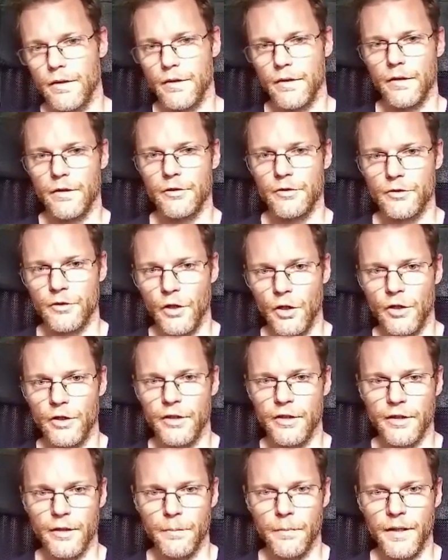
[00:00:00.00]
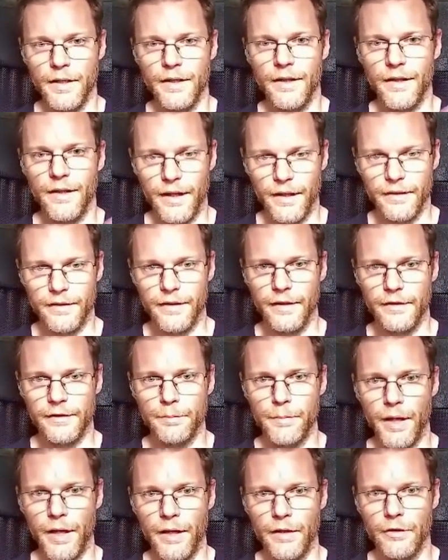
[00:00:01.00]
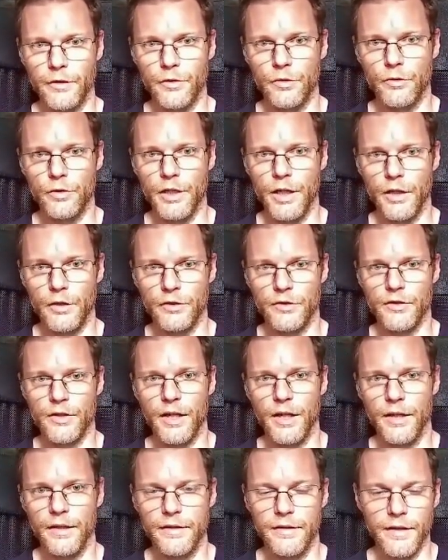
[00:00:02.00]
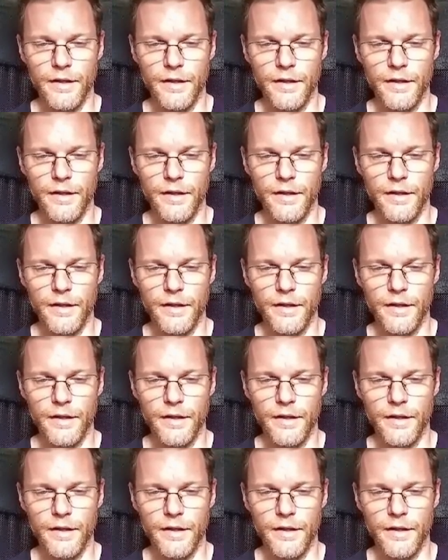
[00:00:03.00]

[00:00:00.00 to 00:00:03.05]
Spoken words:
start in the middle and expand to the outside,